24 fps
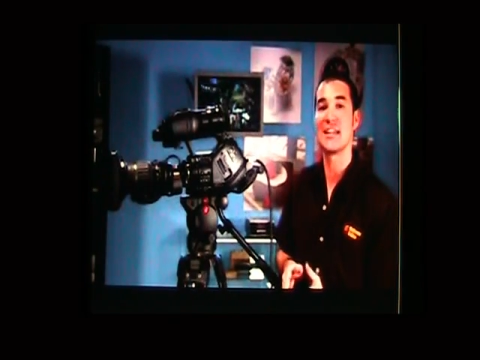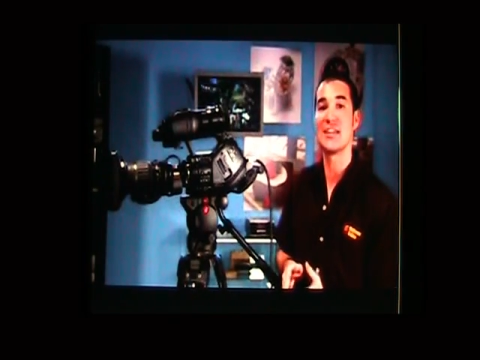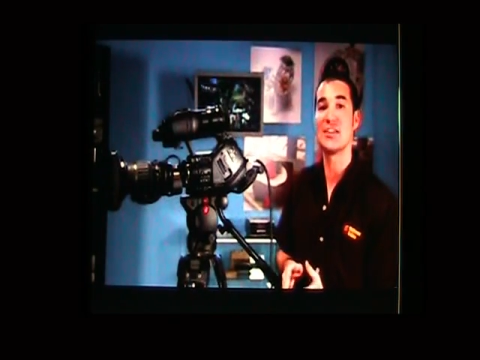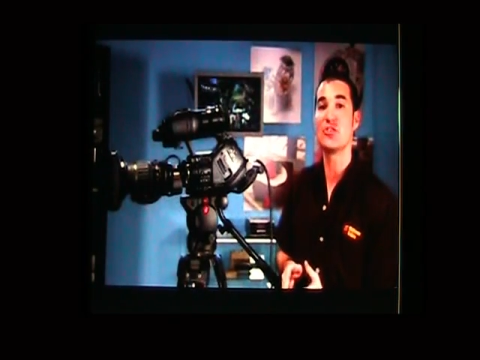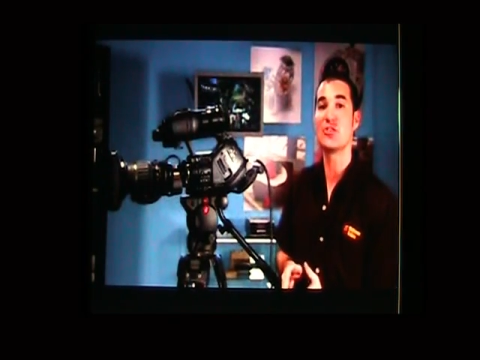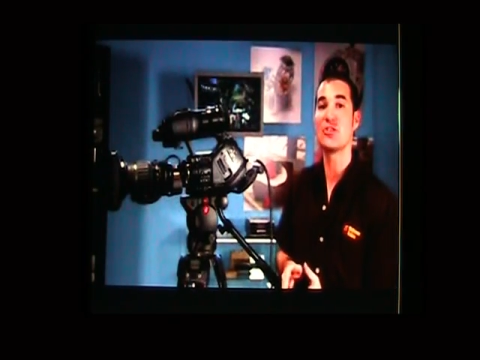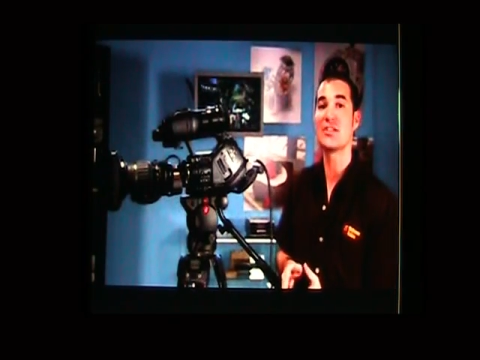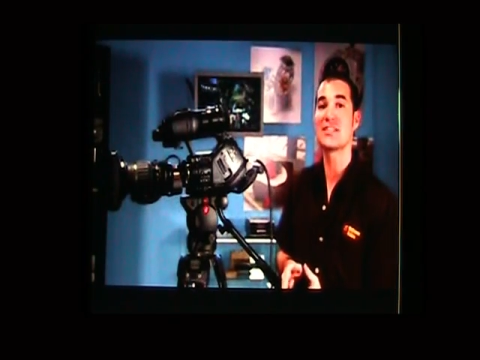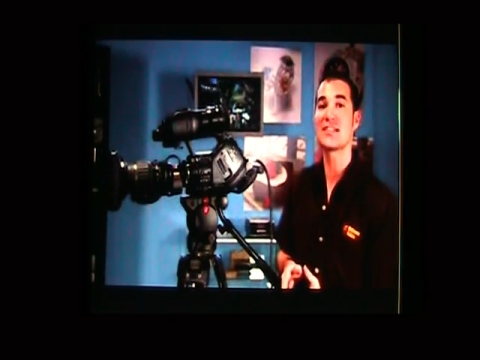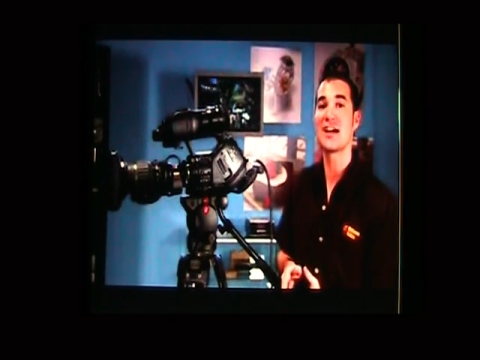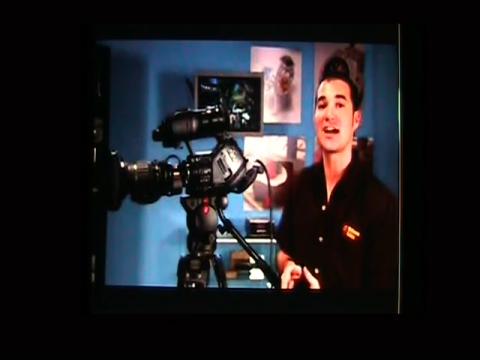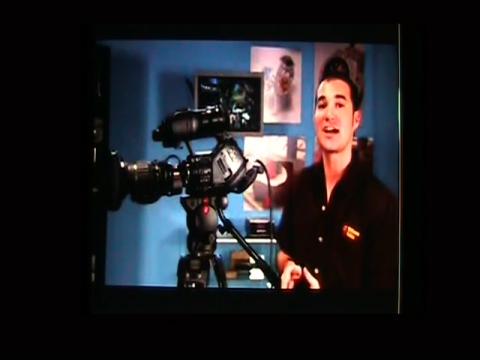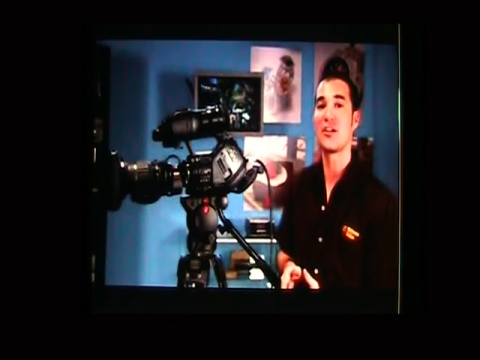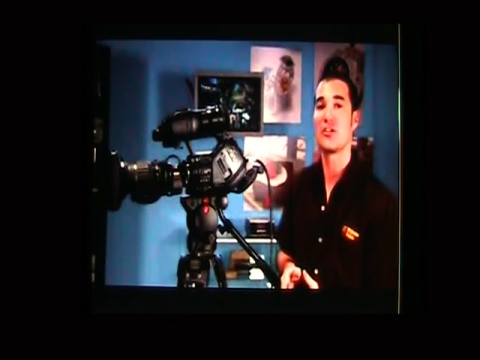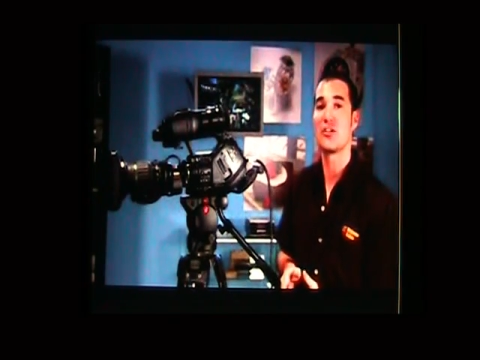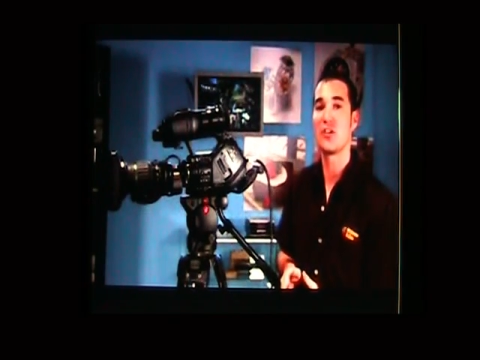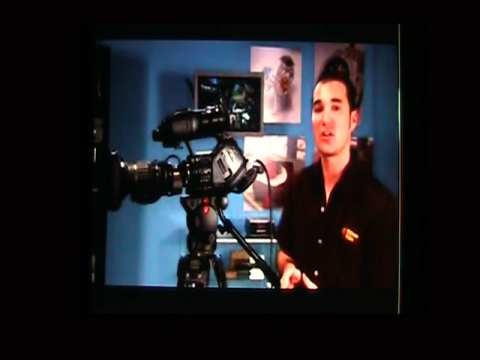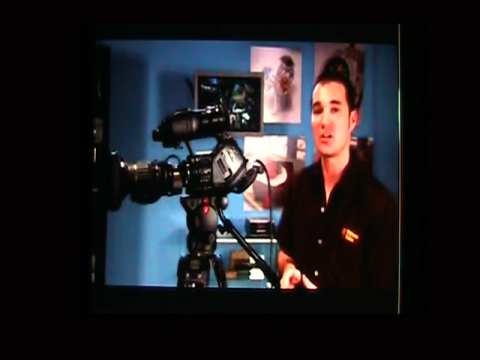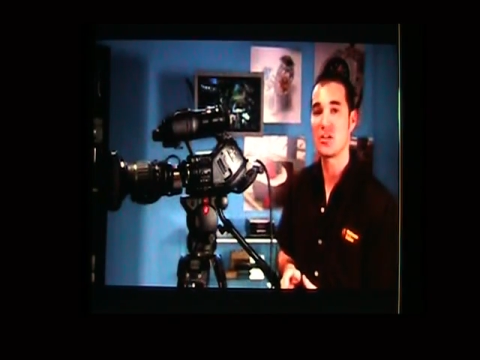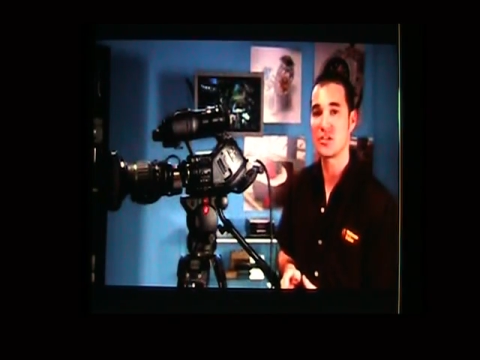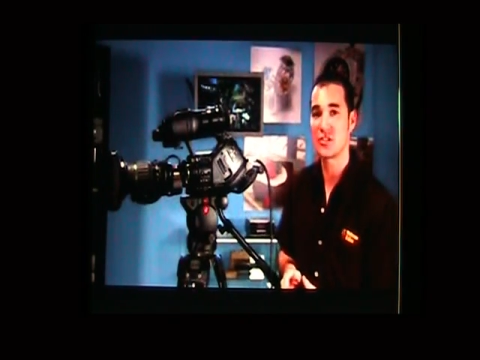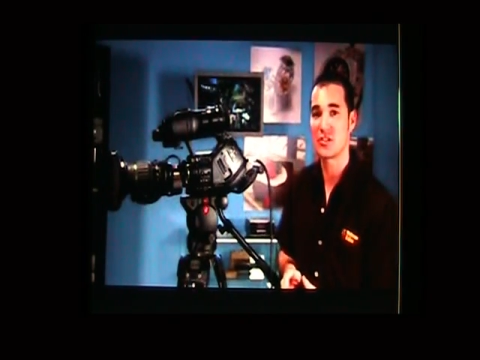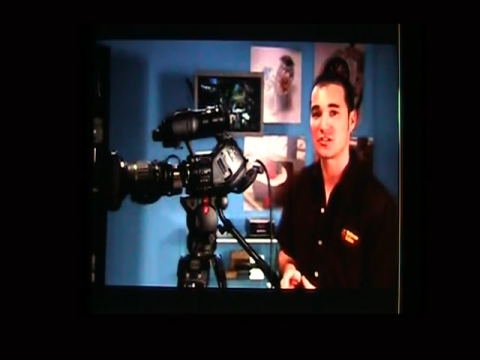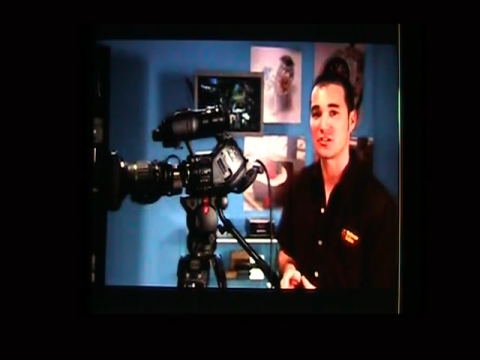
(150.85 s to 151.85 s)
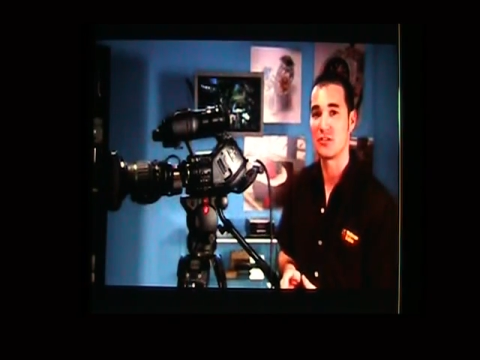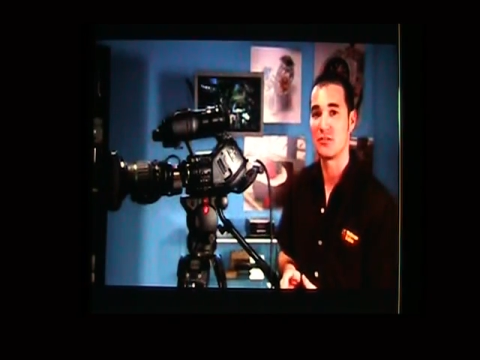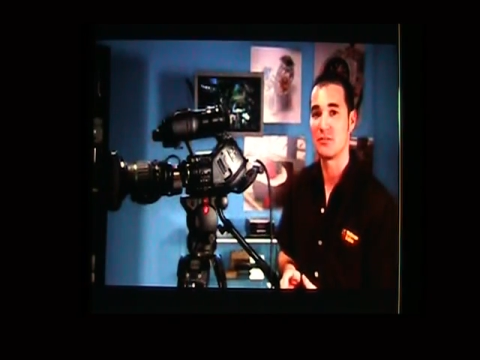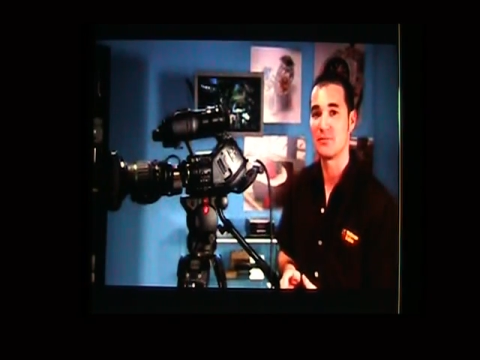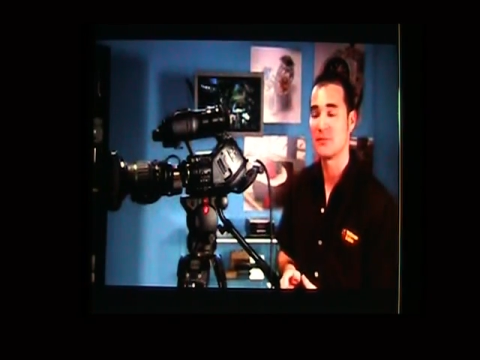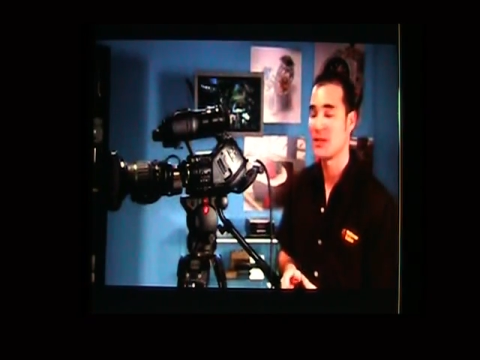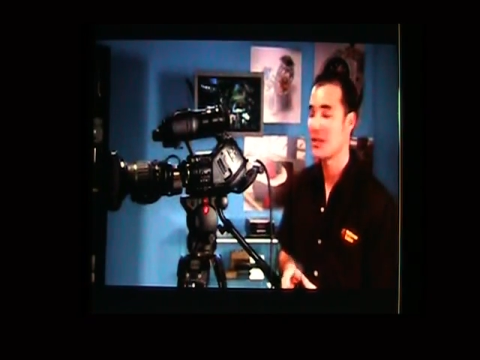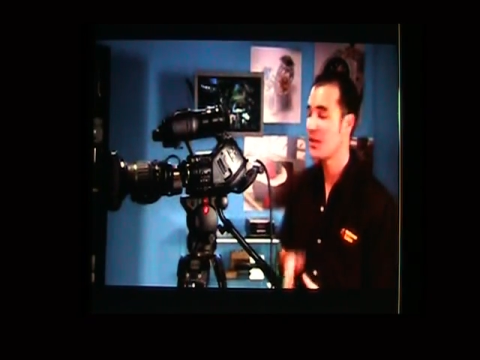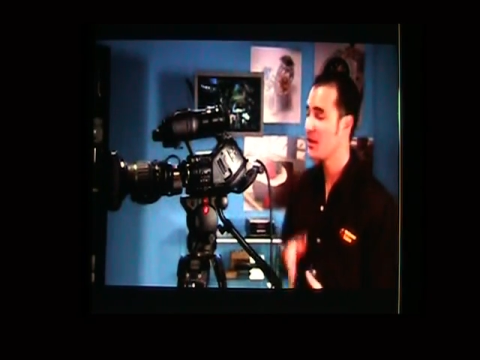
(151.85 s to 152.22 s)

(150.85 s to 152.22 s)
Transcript: in your entire arsenal.